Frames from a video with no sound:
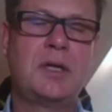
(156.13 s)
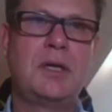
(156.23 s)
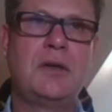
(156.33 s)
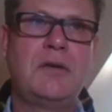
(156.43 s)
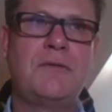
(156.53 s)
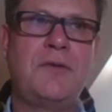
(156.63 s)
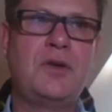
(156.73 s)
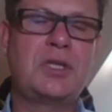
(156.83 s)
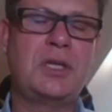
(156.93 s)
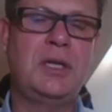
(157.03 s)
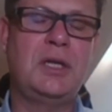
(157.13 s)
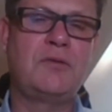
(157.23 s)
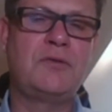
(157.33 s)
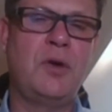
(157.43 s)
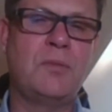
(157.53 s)
Firstly, it
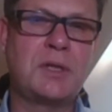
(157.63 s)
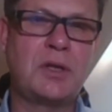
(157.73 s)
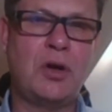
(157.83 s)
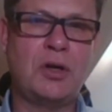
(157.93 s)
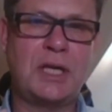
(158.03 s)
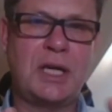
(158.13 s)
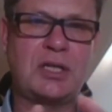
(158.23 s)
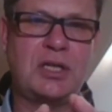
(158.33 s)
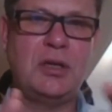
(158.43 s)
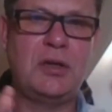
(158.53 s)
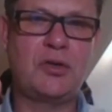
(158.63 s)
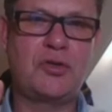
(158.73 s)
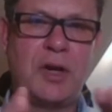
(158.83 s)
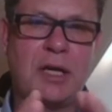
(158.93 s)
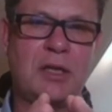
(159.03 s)
confirms that the heart's actually
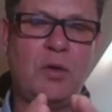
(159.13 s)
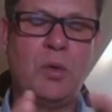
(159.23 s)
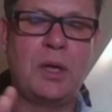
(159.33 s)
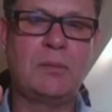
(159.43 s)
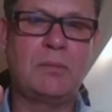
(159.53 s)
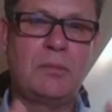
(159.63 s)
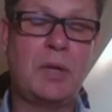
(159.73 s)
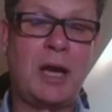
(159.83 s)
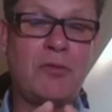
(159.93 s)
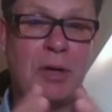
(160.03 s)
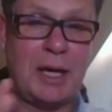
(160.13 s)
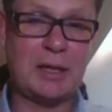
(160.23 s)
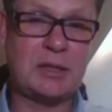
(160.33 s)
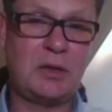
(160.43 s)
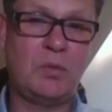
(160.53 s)
contracting well and
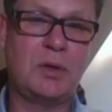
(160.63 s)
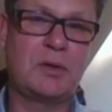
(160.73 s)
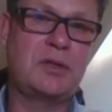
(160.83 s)
relaxing well,